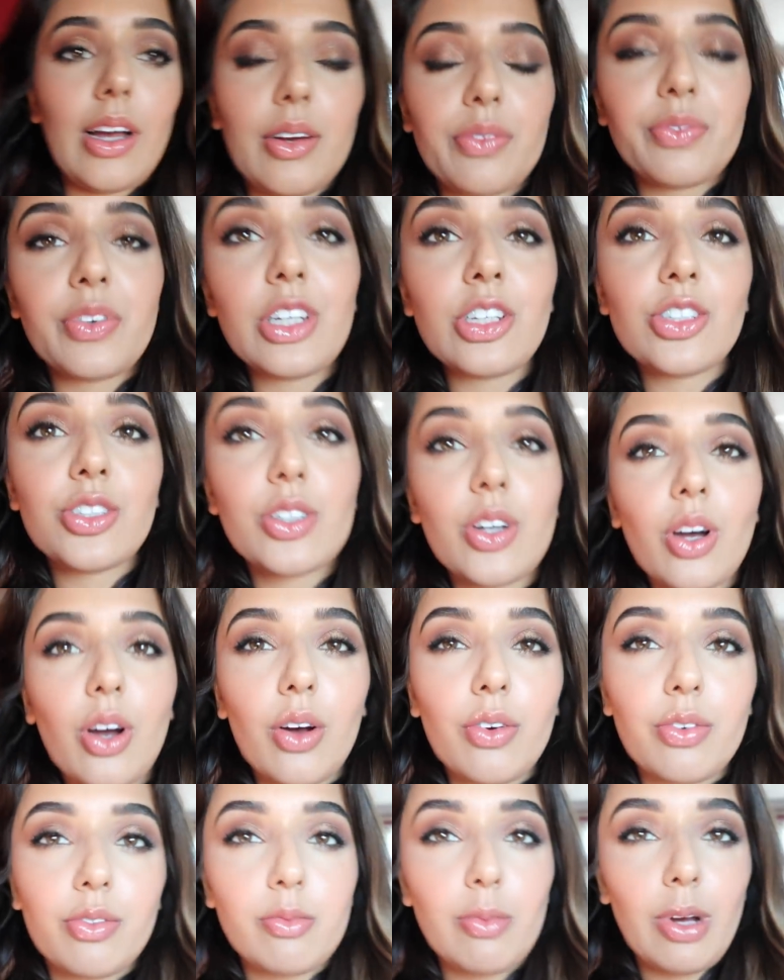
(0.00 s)
I finished
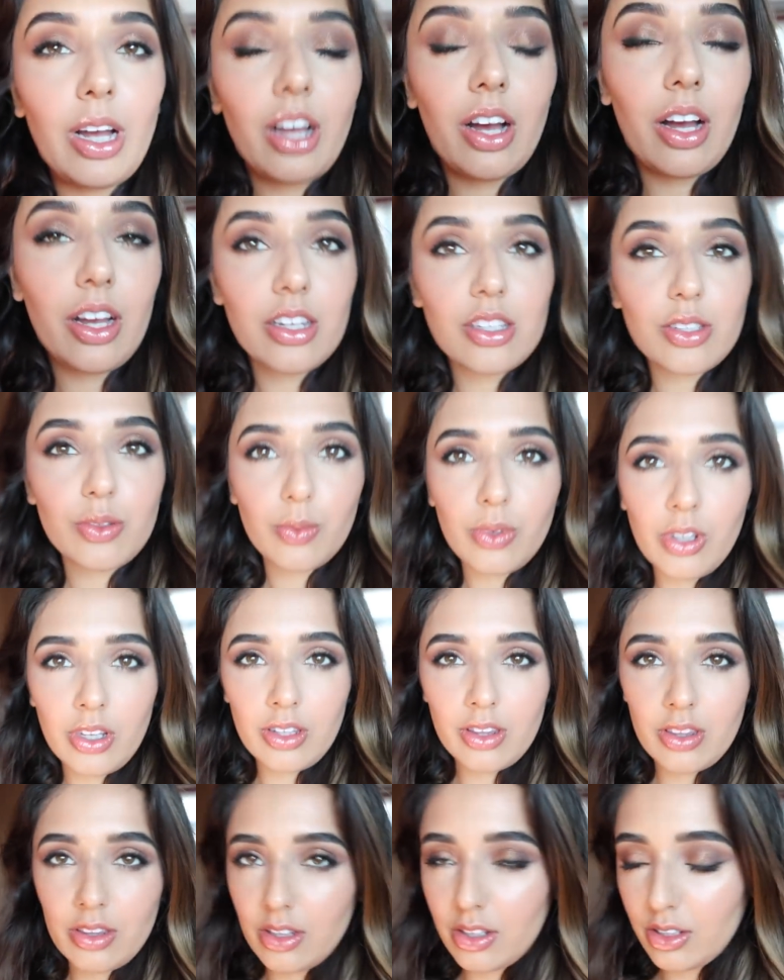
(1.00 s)
off my eyes
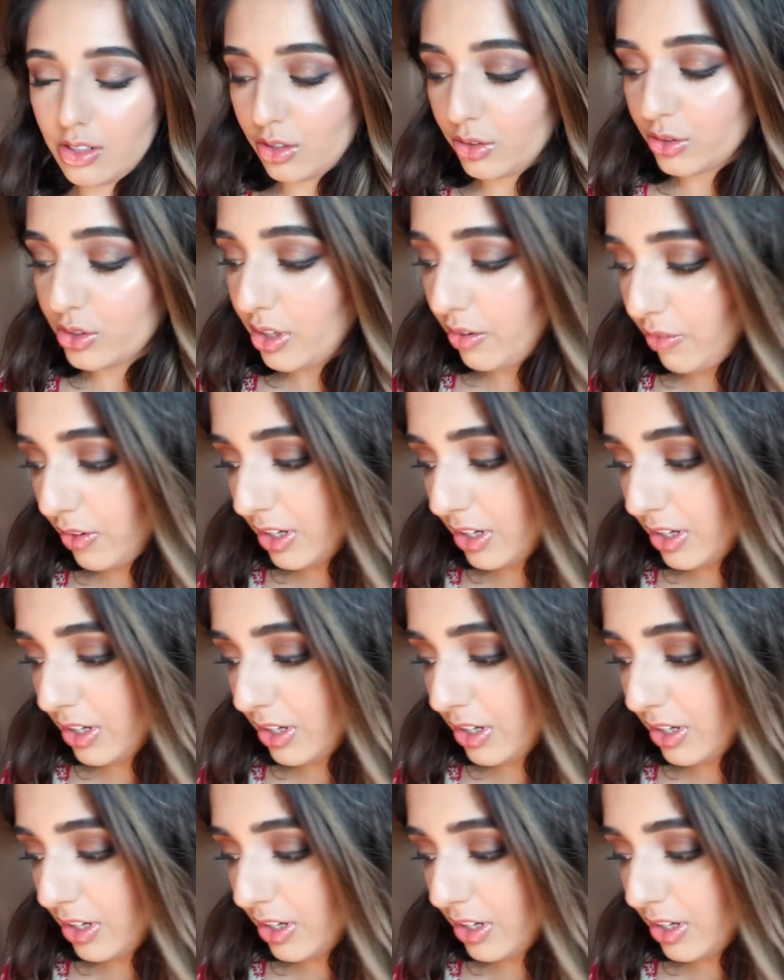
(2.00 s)
with the Dolce